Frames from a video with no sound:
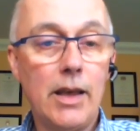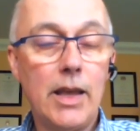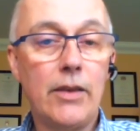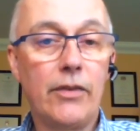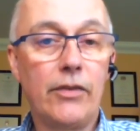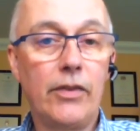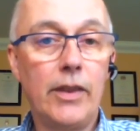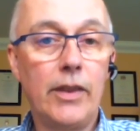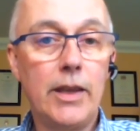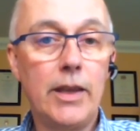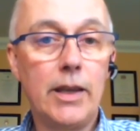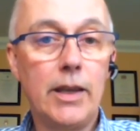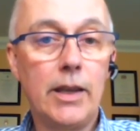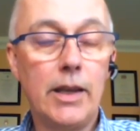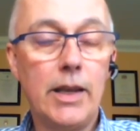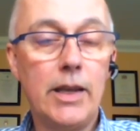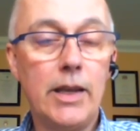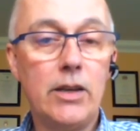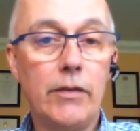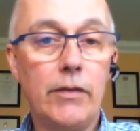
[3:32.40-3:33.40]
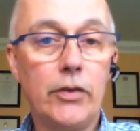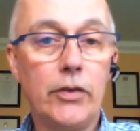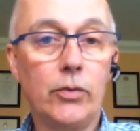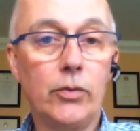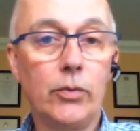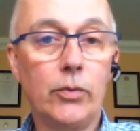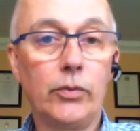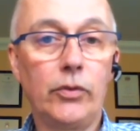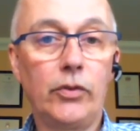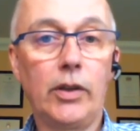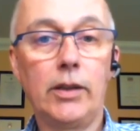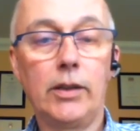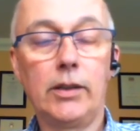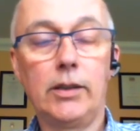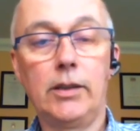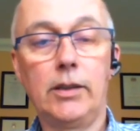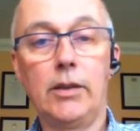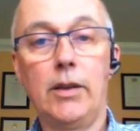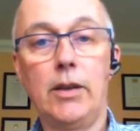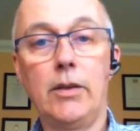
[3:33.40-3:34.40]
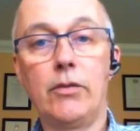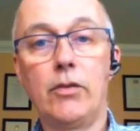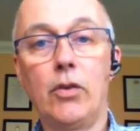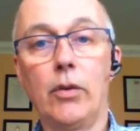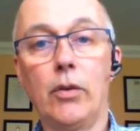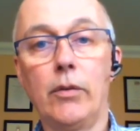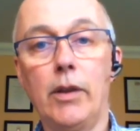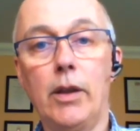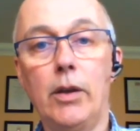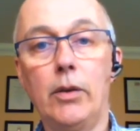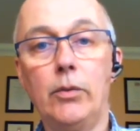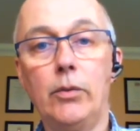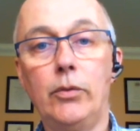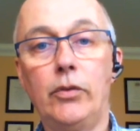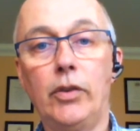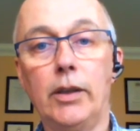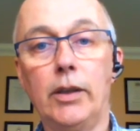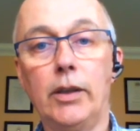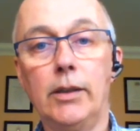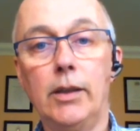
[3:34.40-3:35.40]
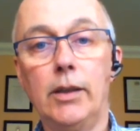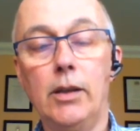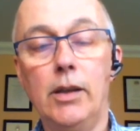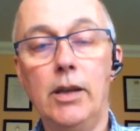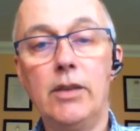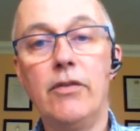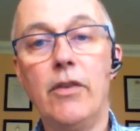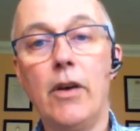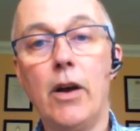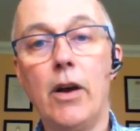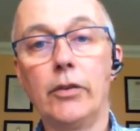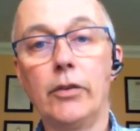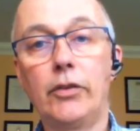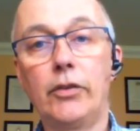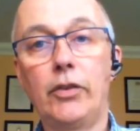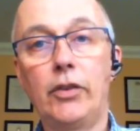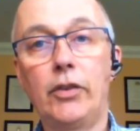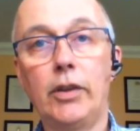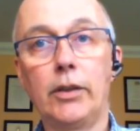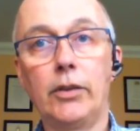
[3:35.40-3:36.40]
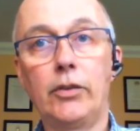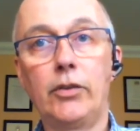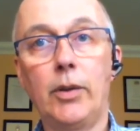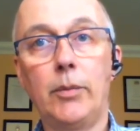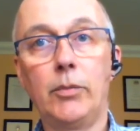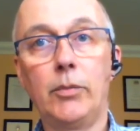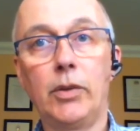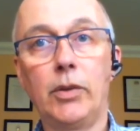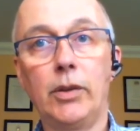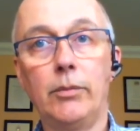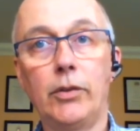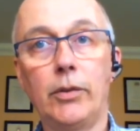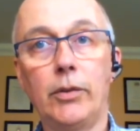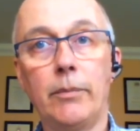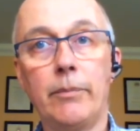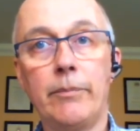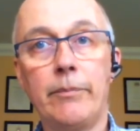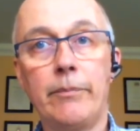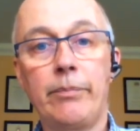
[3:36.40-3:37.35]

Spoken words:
if the individuals have got those advanced symptoms.